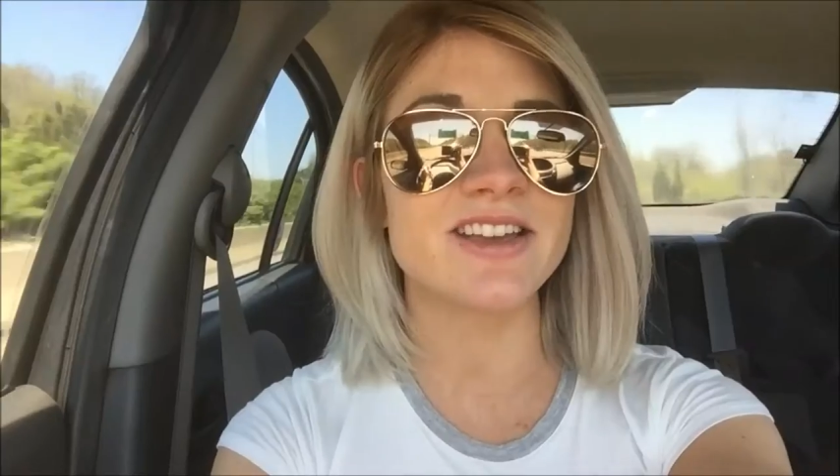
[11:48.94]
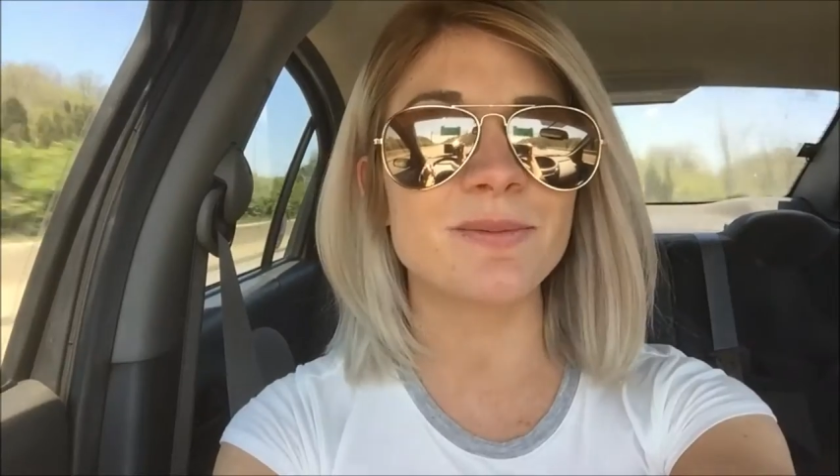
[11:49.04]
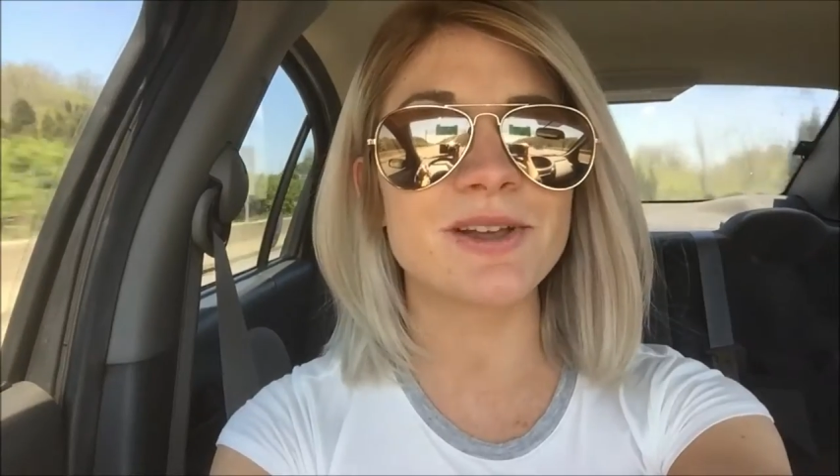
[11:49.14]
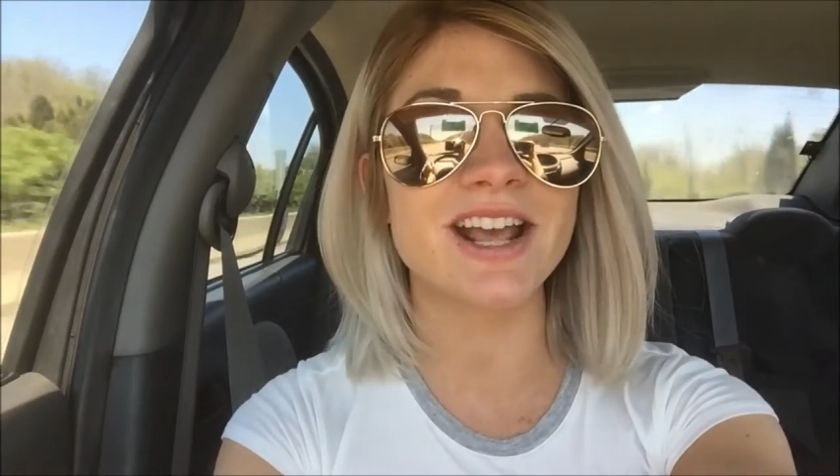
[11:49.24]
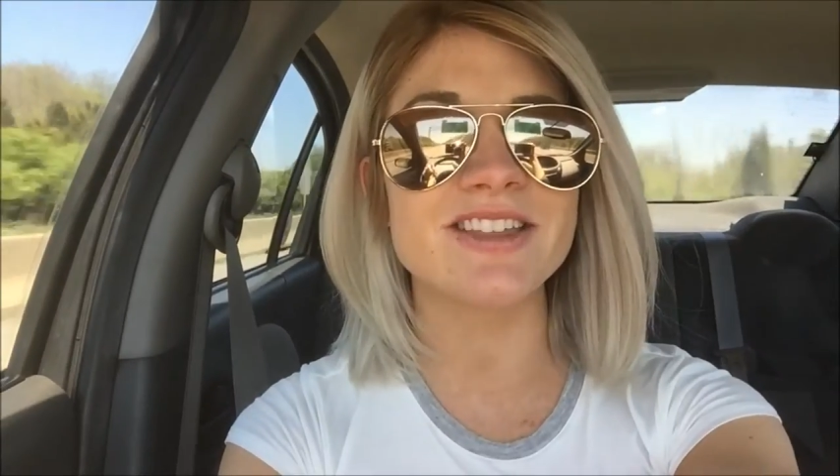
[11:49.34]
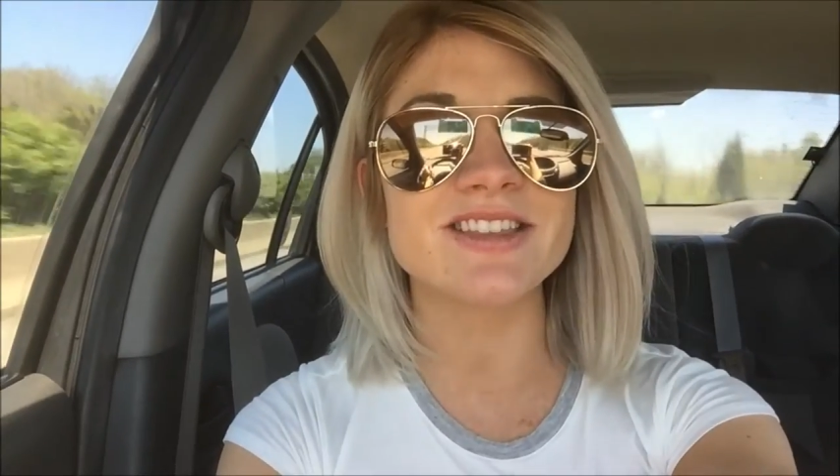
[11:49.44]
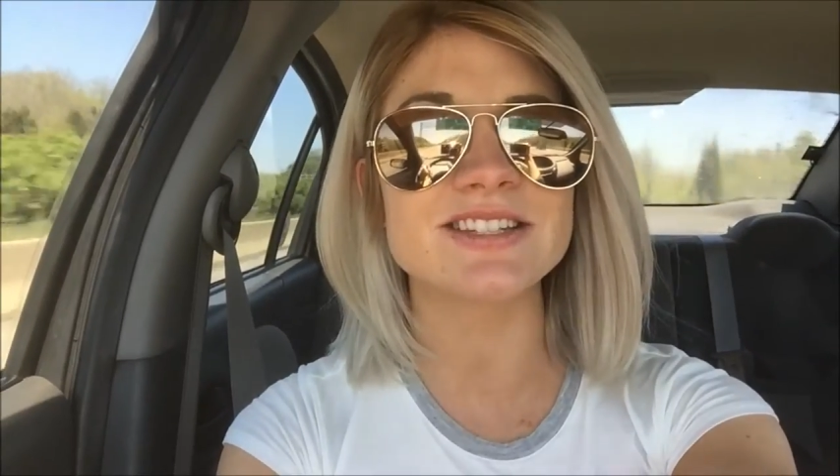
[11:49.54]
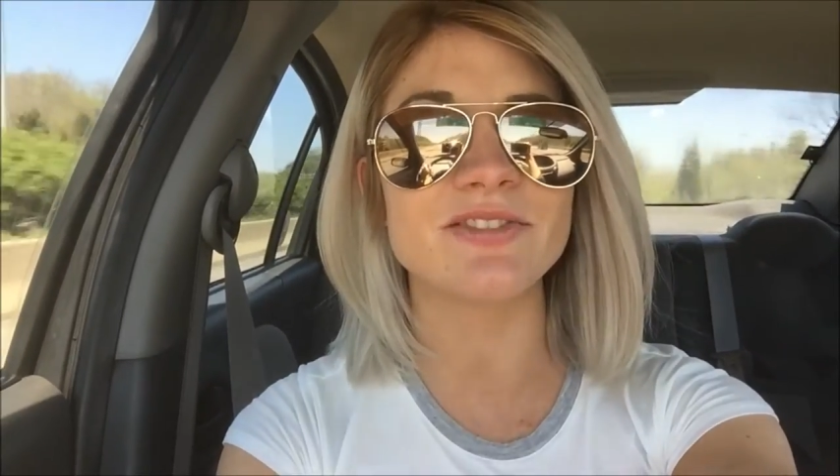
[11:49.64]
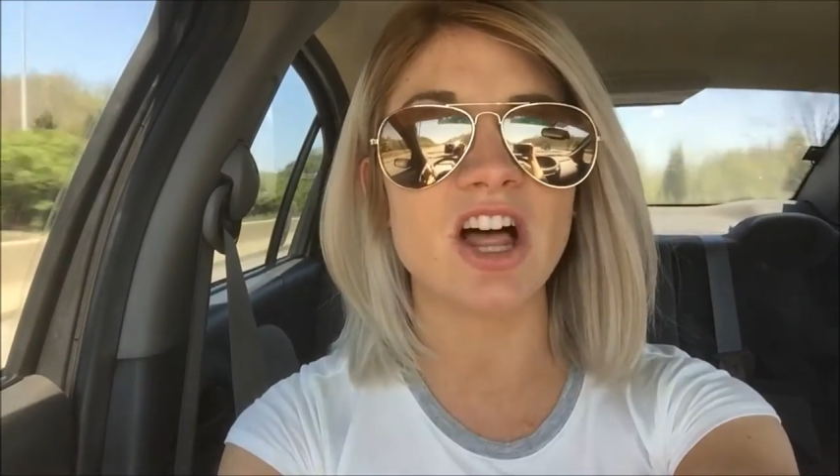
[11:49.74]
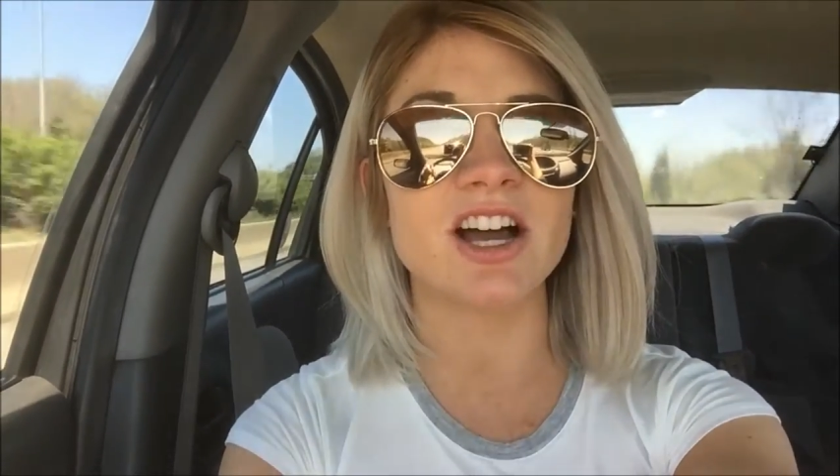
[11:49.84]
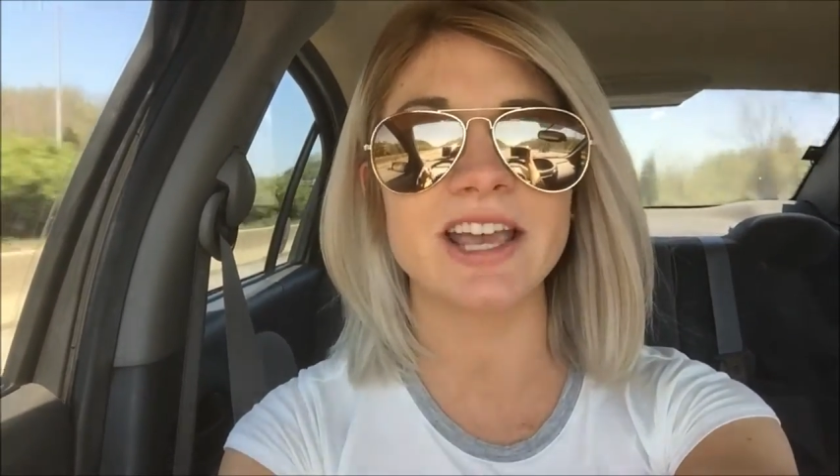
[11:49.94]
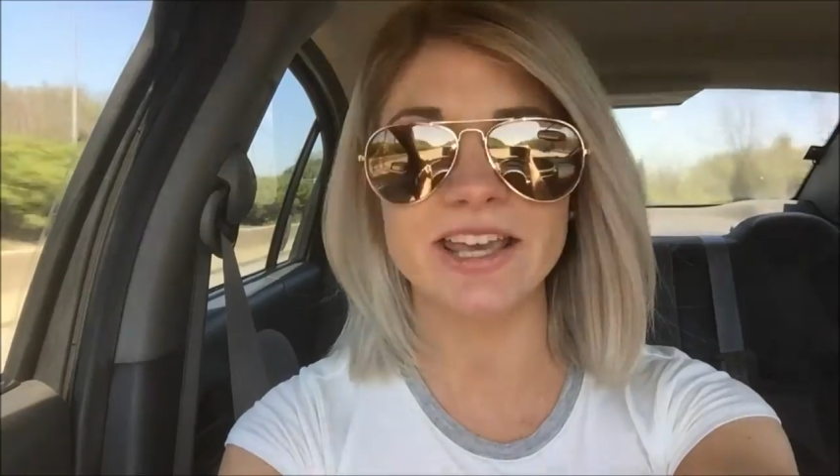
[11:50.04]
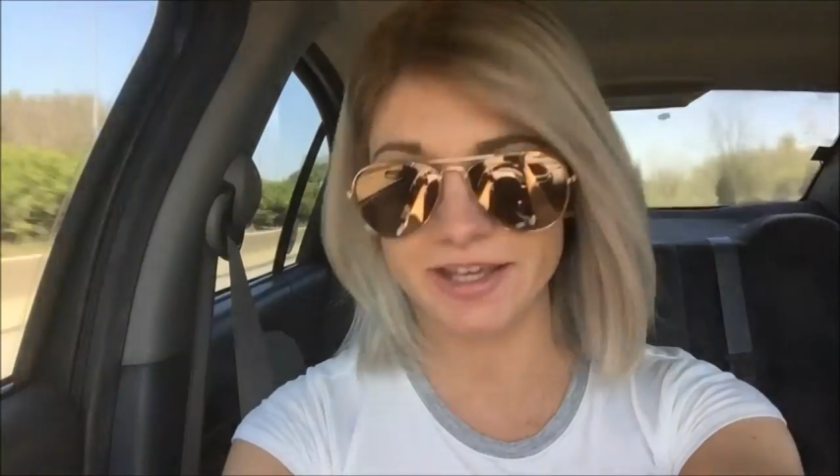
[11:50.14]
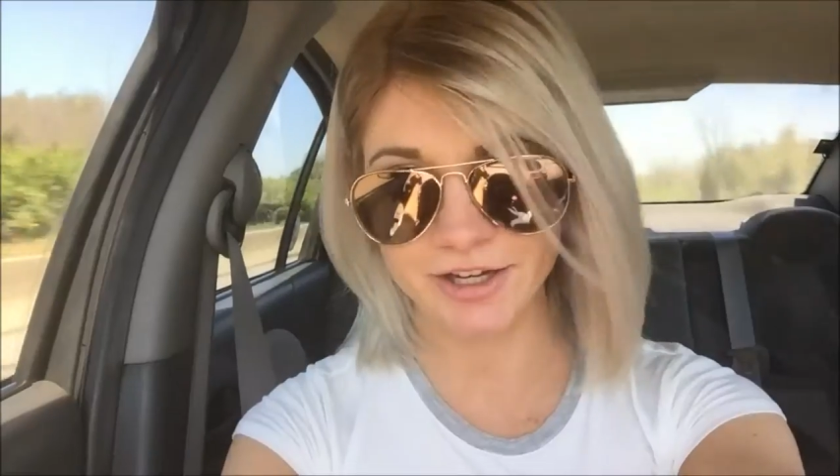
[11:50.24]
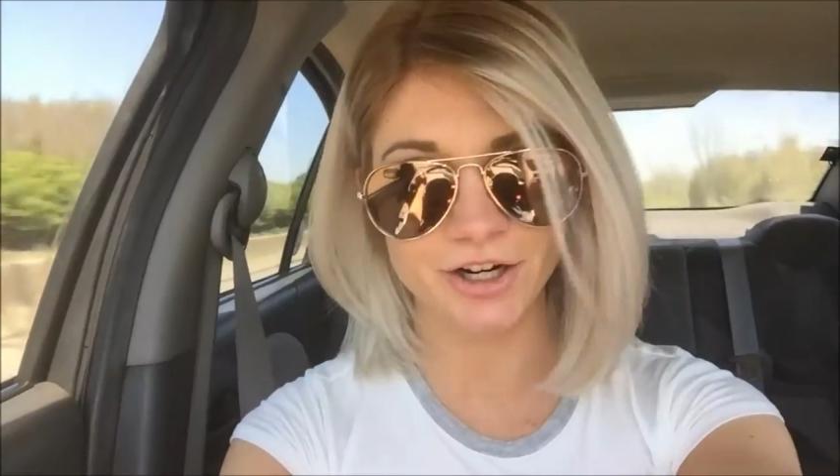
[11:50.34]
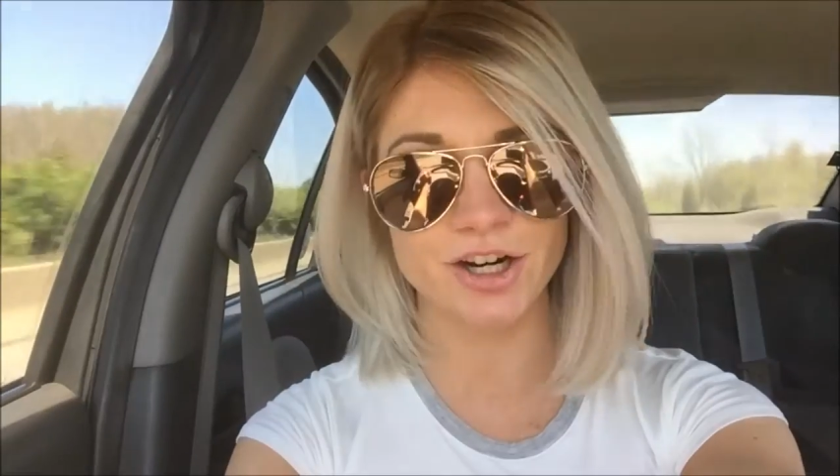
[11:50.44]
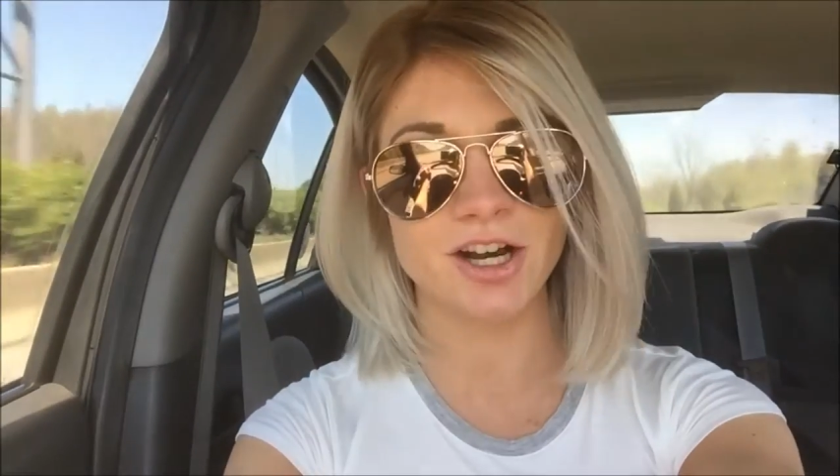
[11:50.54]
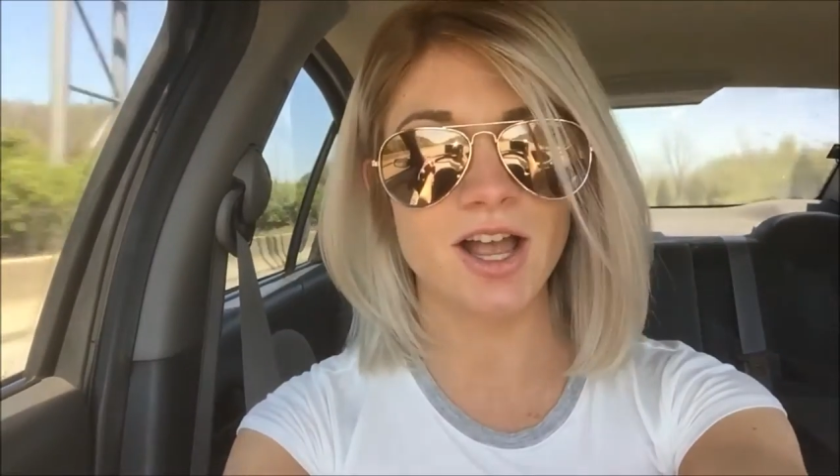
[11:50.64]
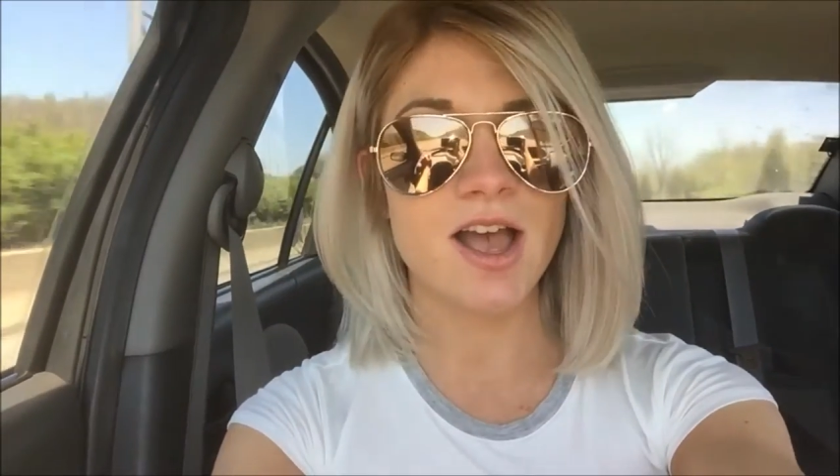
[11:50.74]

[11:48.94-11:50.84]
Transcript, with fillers: I think I'm gonna end this vlog here.